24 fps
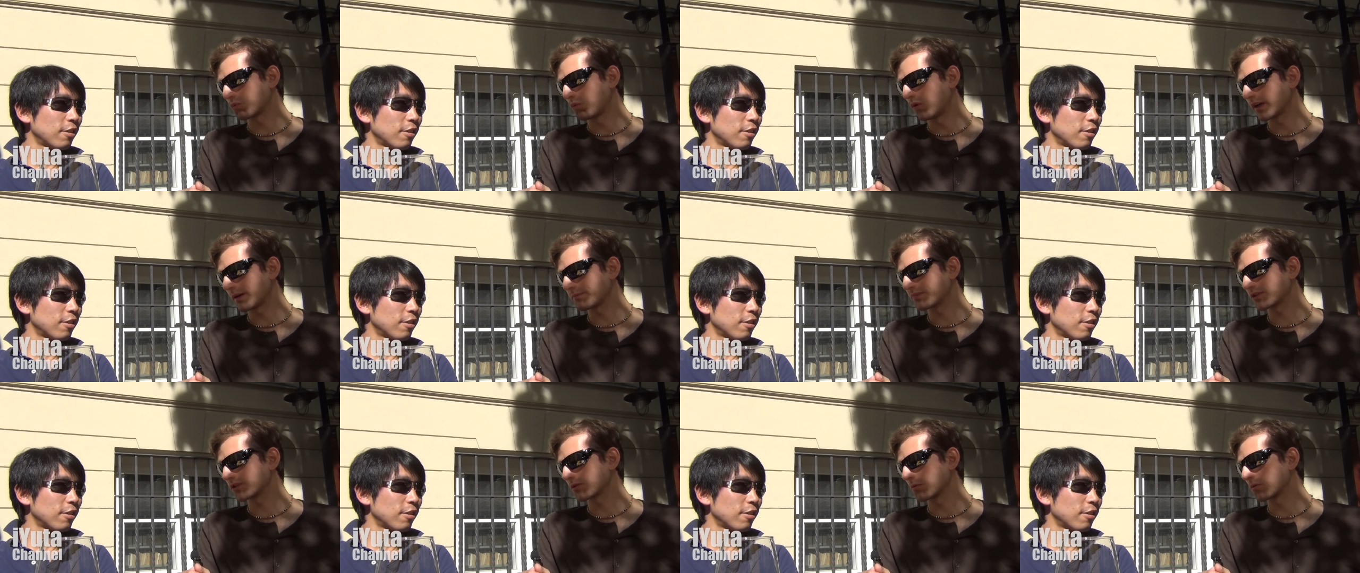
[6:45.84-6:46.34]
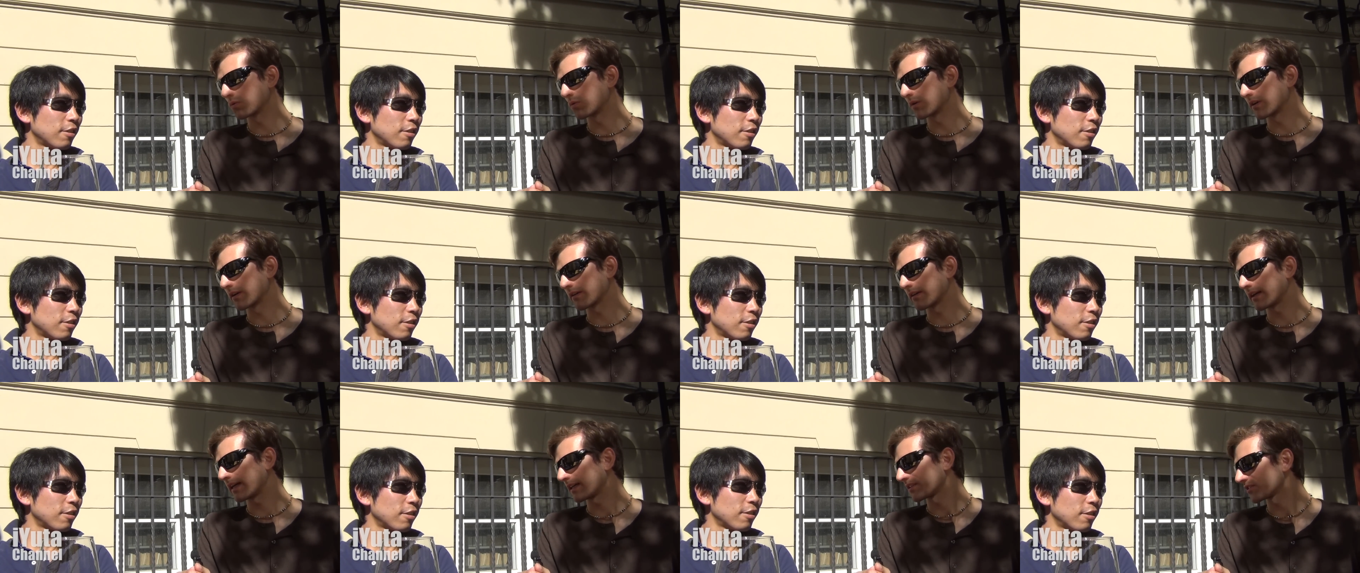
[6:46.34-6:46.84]
Speaker 1: one episode
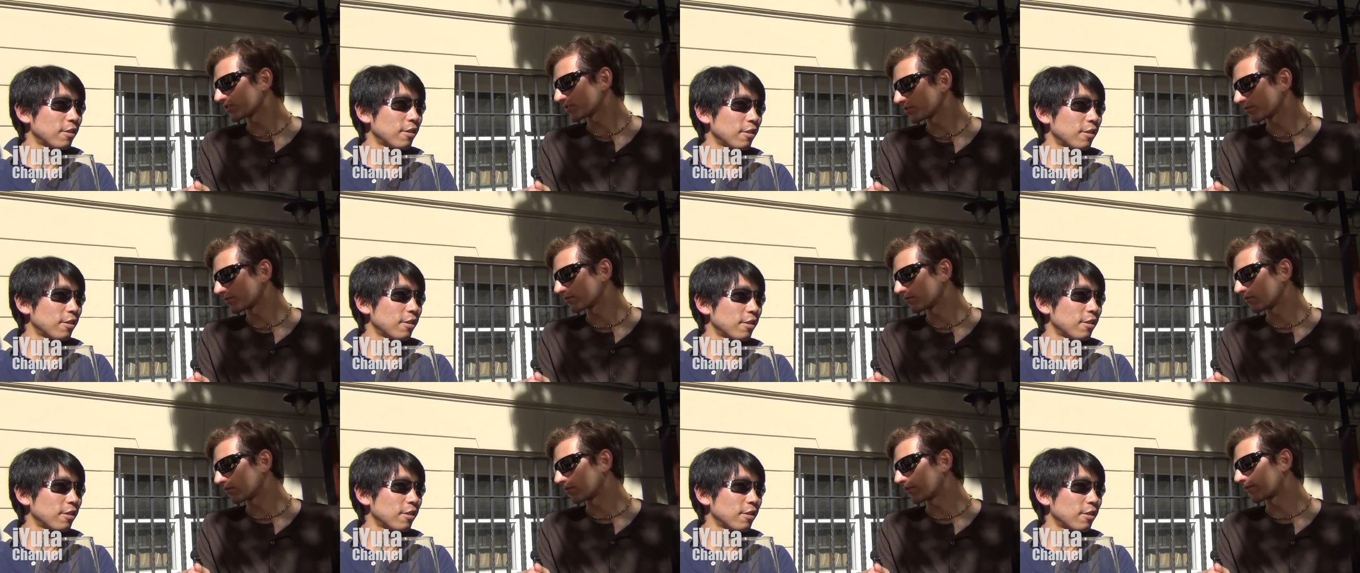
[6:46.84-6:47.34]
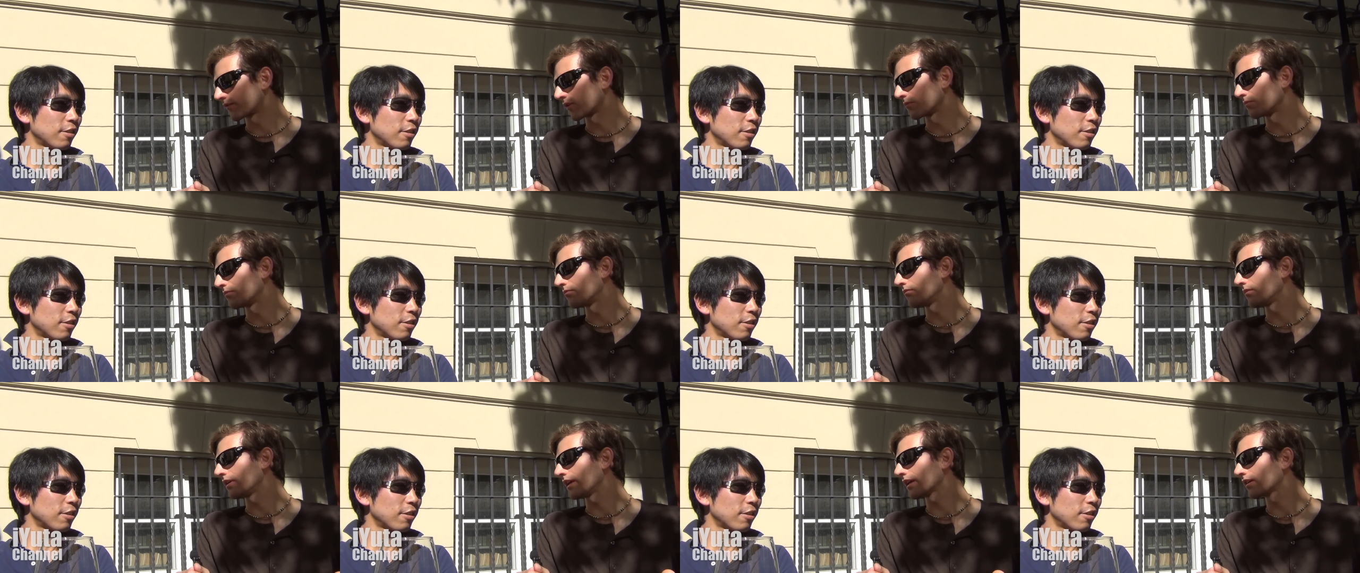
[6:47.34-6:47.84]
where a guest
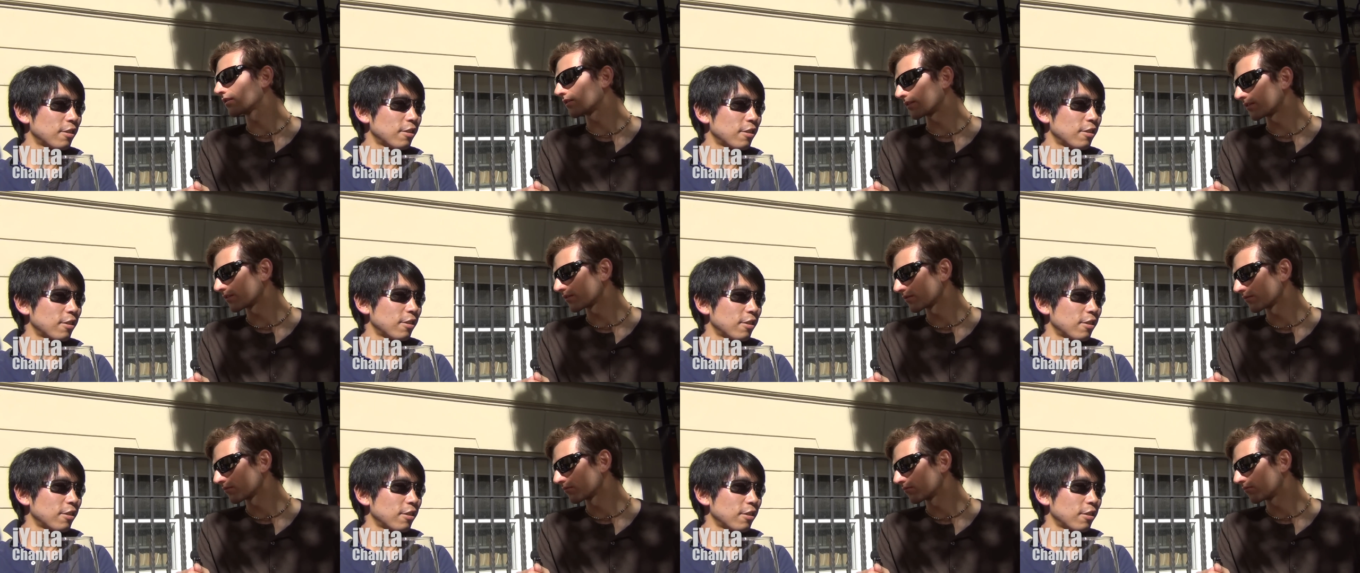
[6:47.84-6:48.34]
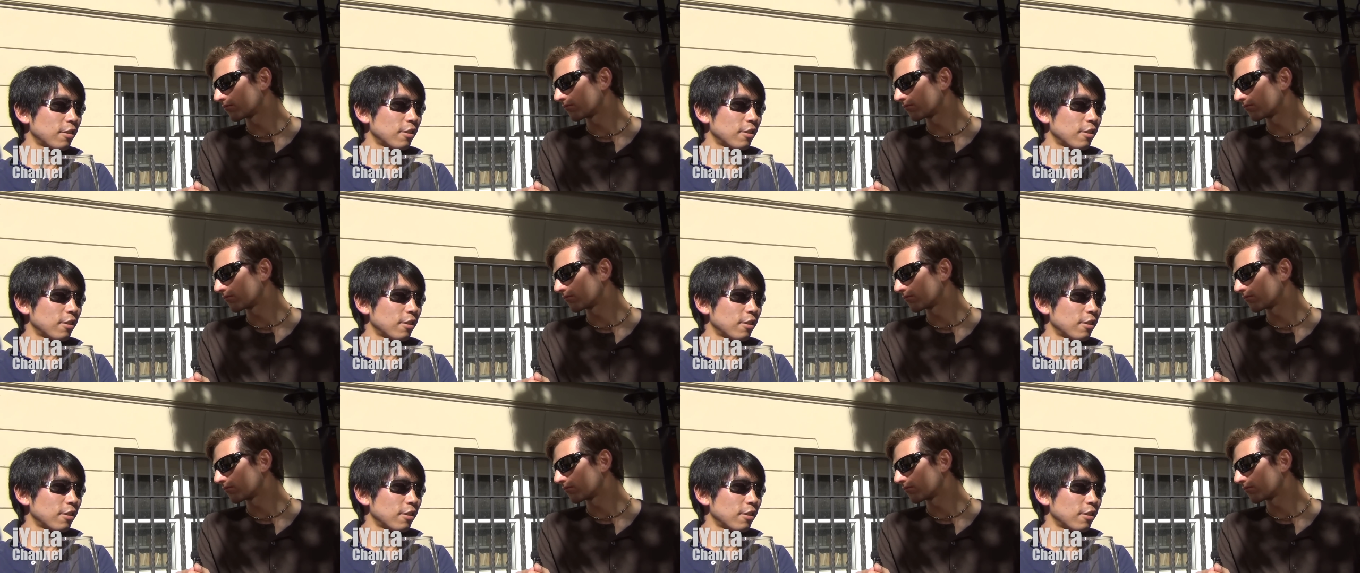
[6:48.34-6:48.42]
from England